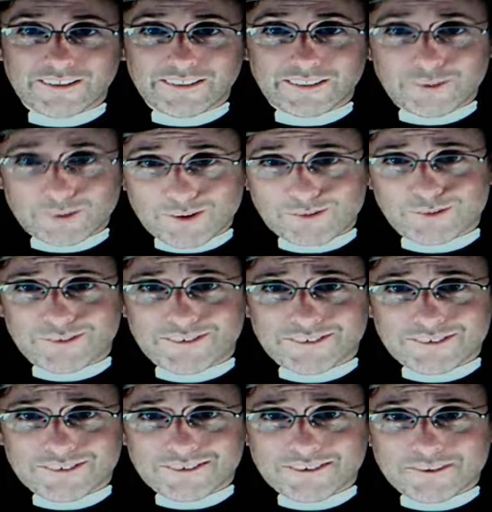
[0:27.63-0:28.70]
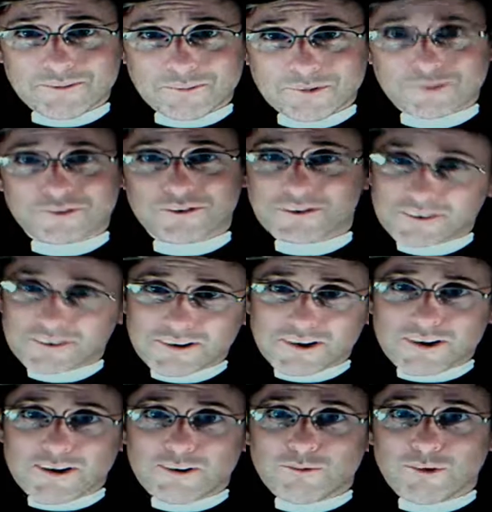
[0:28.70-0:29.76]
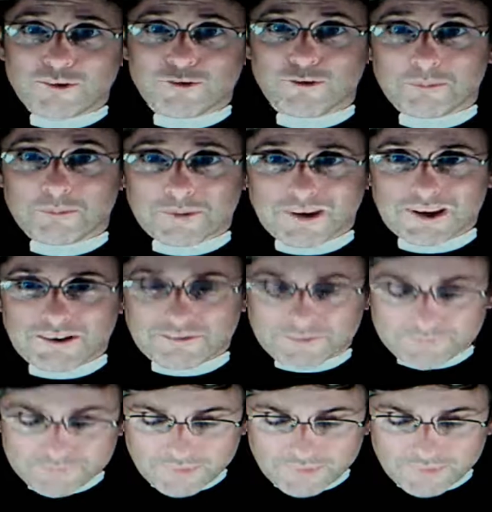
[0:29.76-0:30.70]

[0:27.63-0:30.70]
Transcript: the Reverend Mr. Richard Beave.